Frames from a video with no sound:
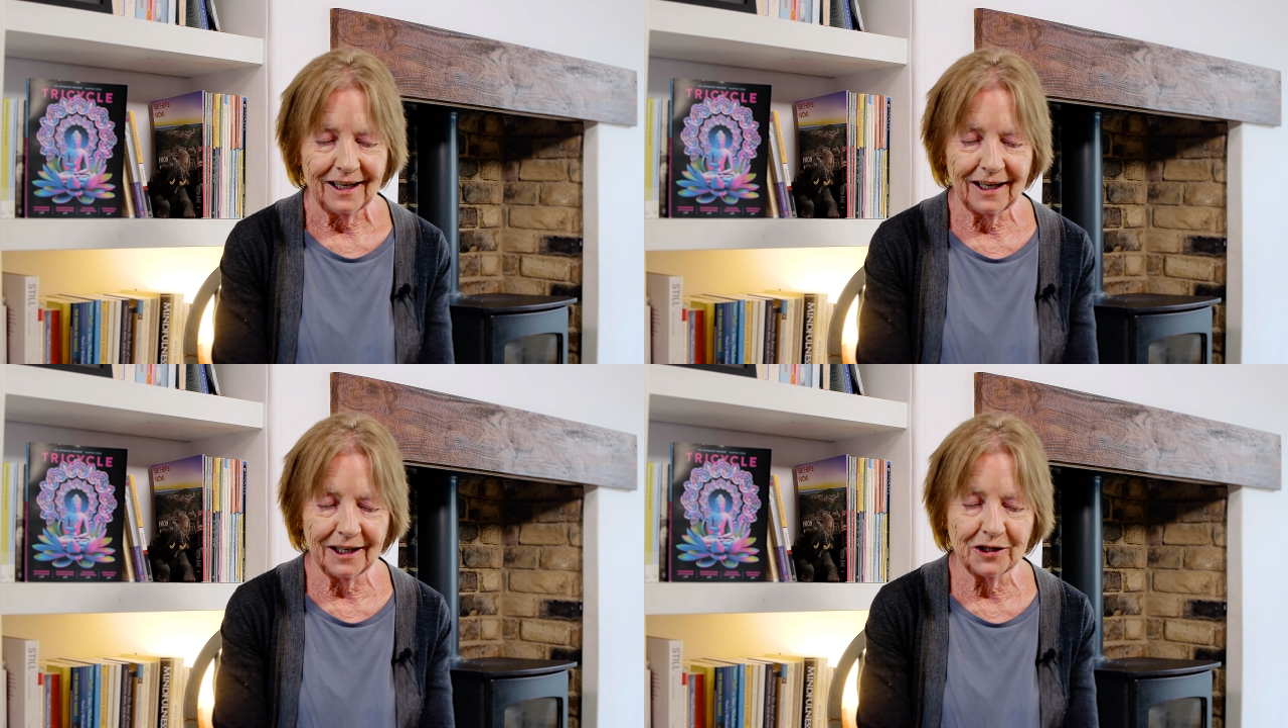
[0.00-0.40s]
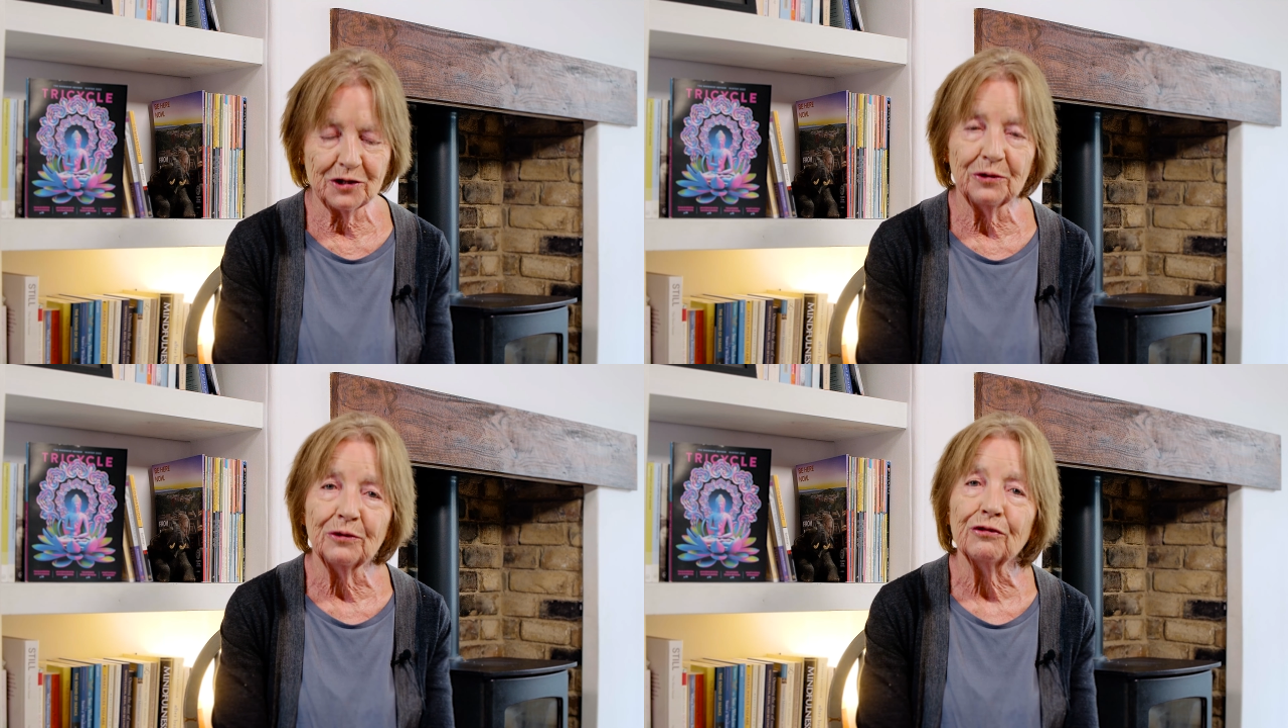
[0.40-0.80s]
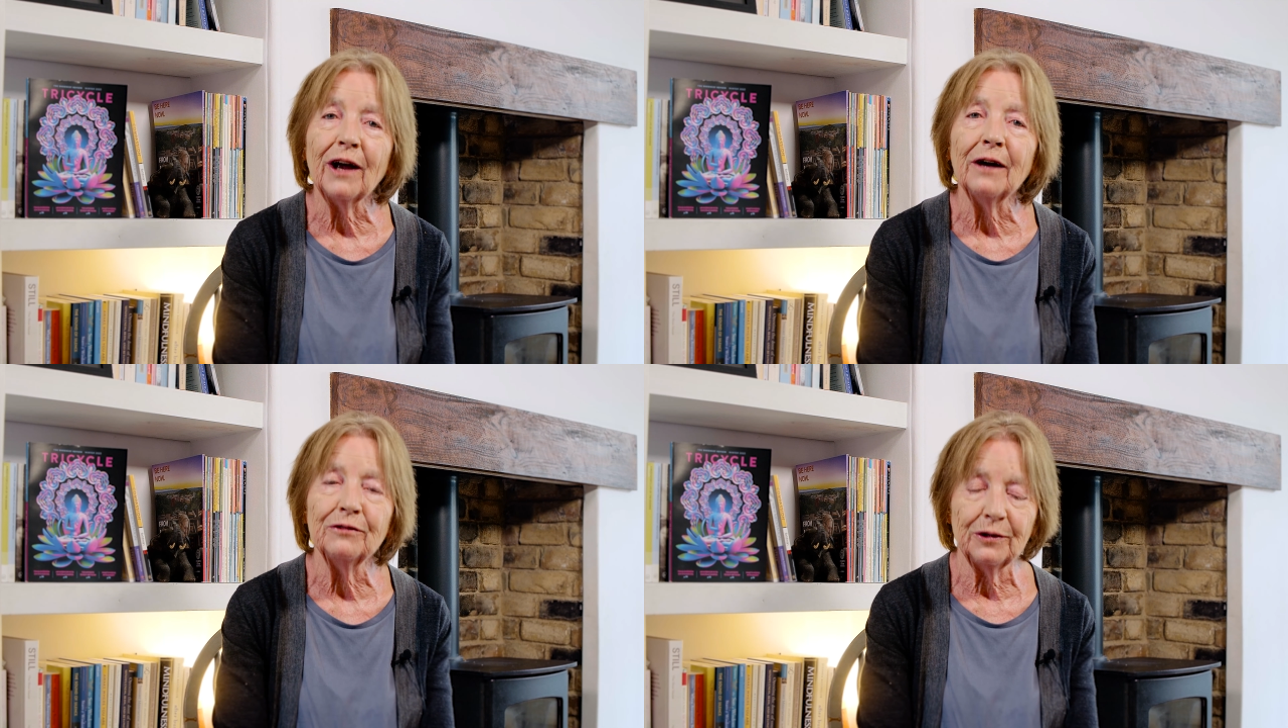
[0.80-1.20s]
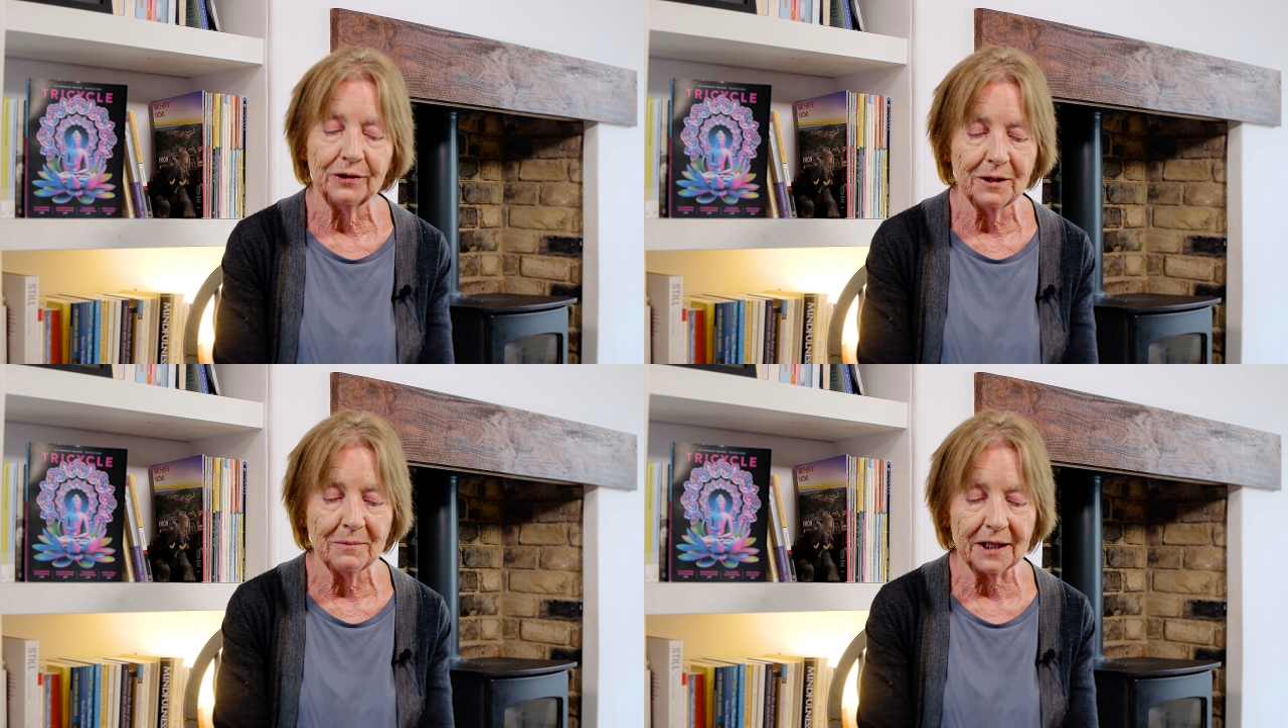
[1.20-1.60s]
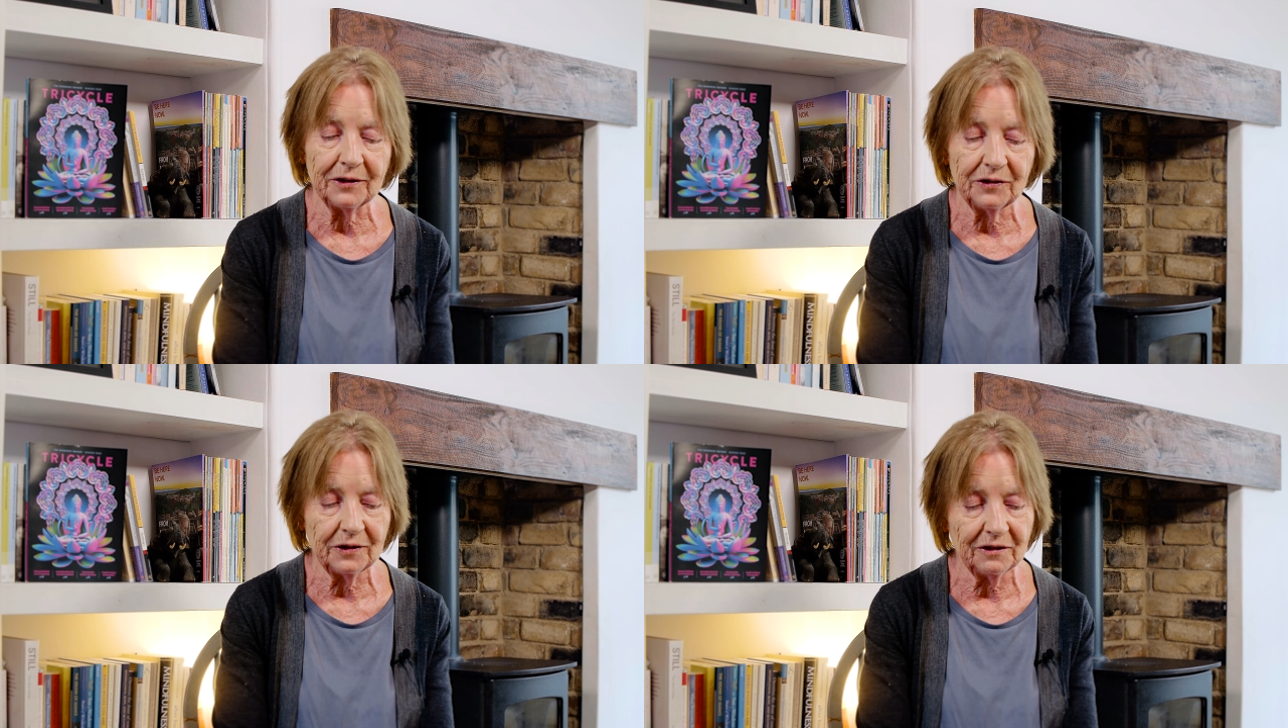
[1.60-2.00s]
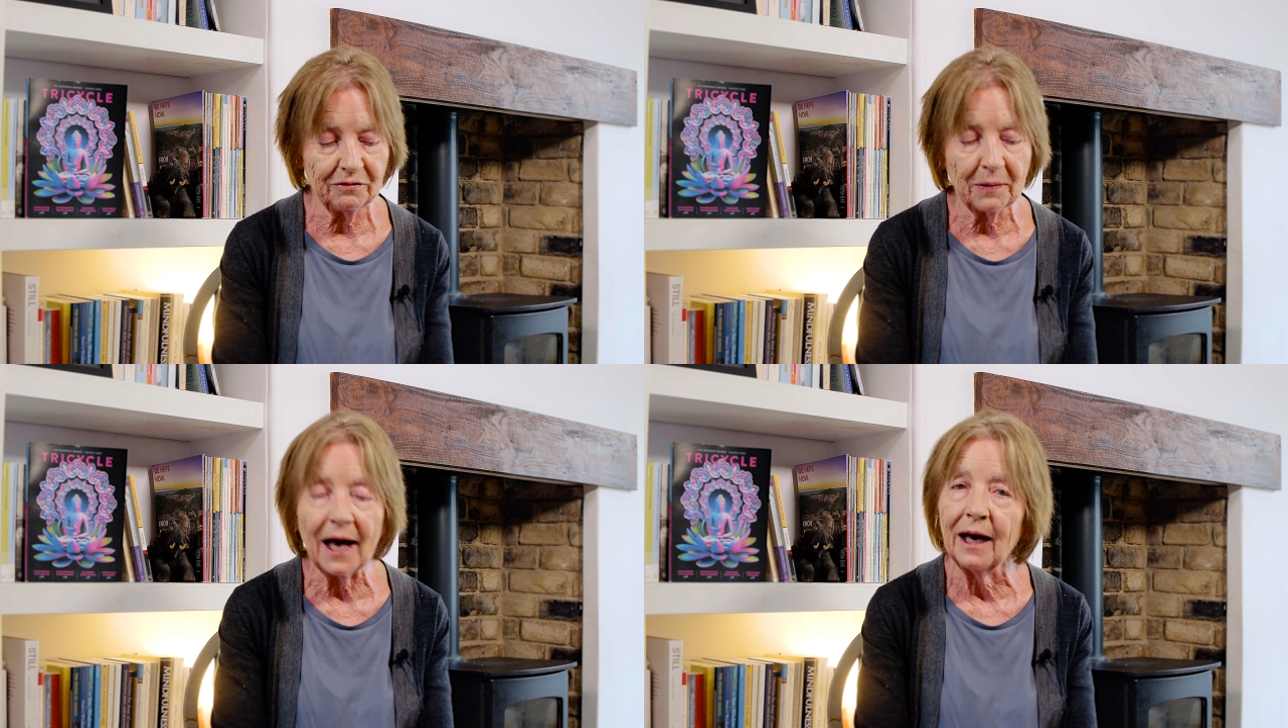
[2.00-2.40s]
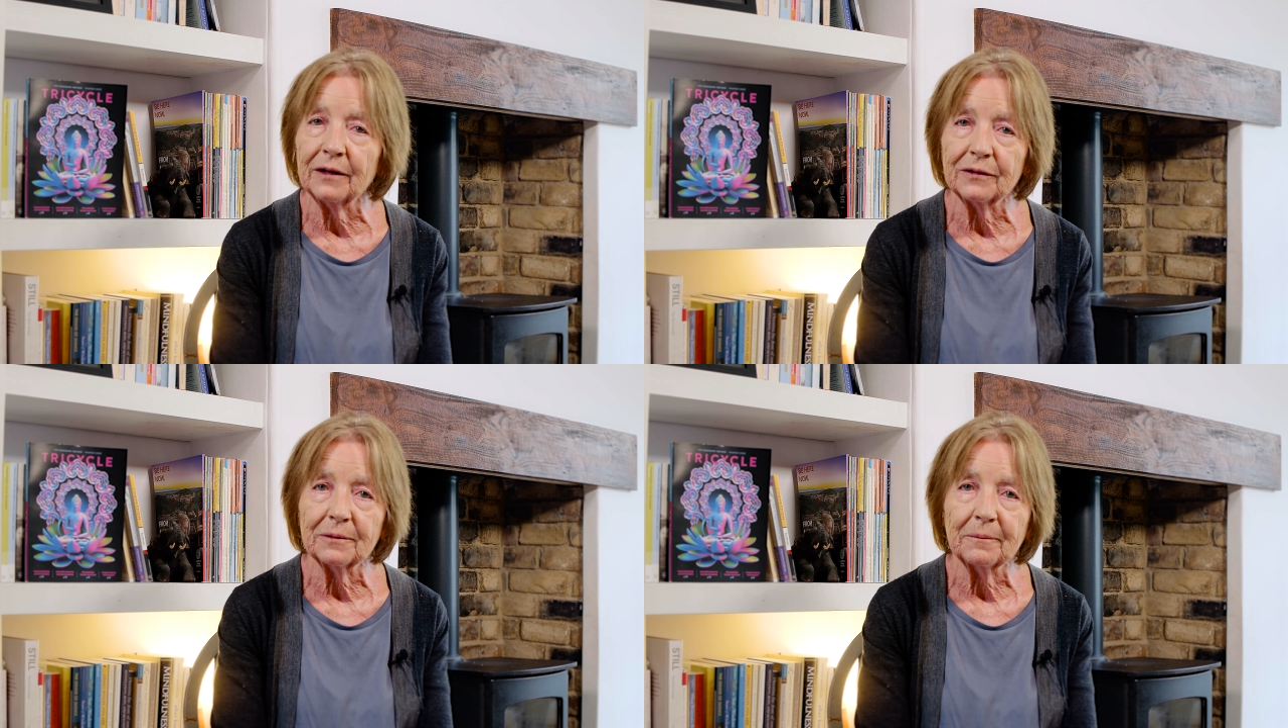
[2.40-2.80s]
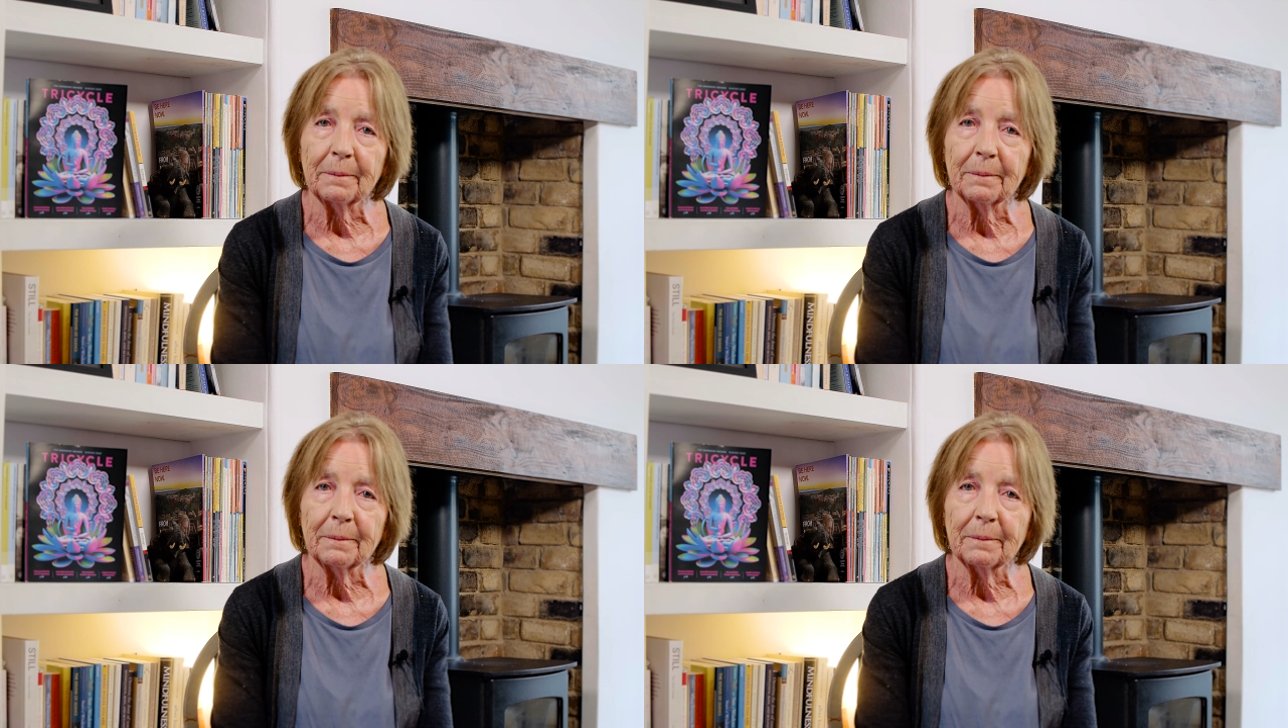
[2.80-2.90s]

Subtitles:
as you travel the meditative path.